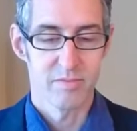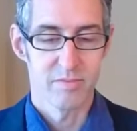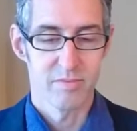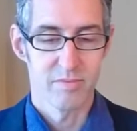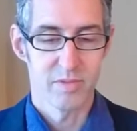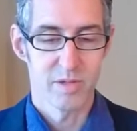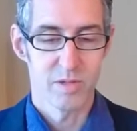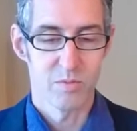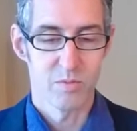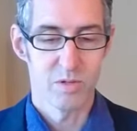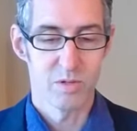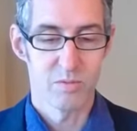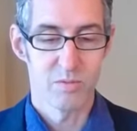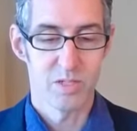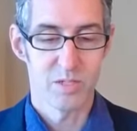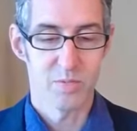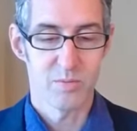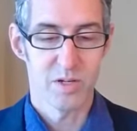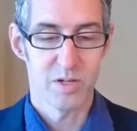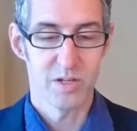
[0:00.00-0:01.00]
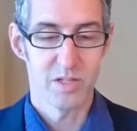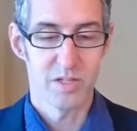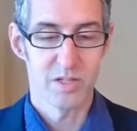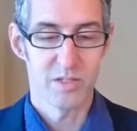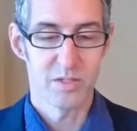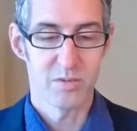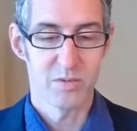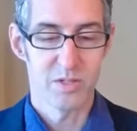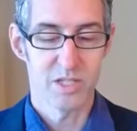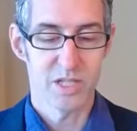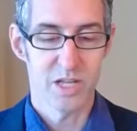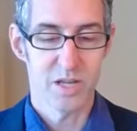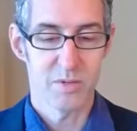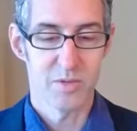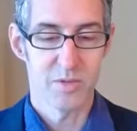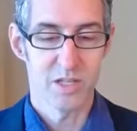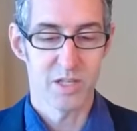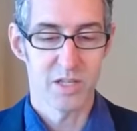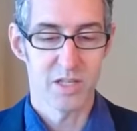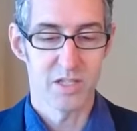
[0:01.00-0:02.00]
We are responding to what's
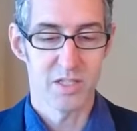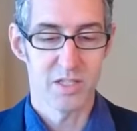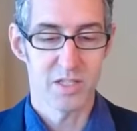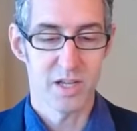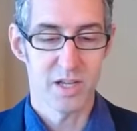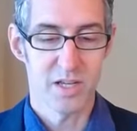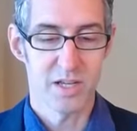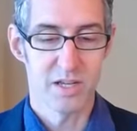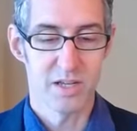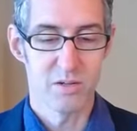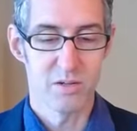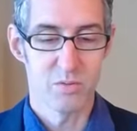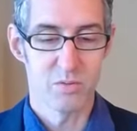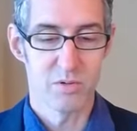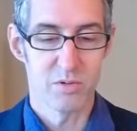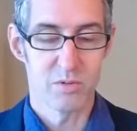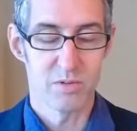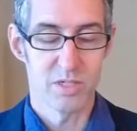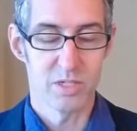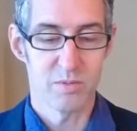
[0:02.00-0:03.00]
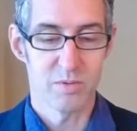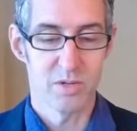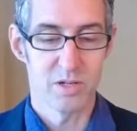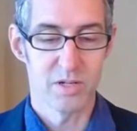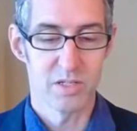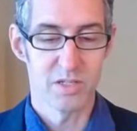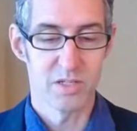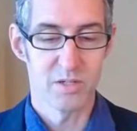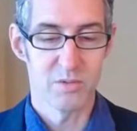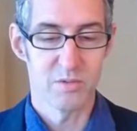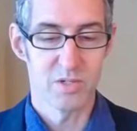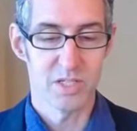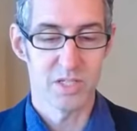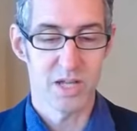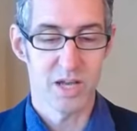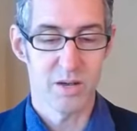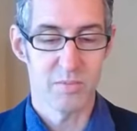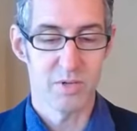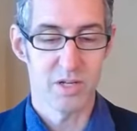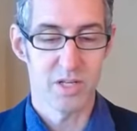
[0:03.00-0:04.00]
happening inside, we're responding to what's
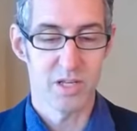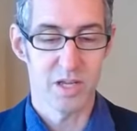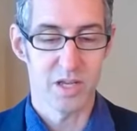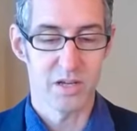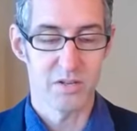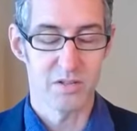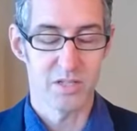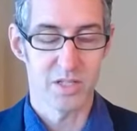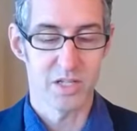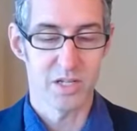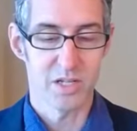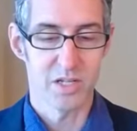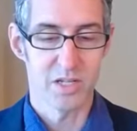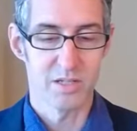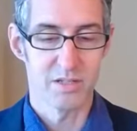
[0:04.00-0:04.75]
happening outside.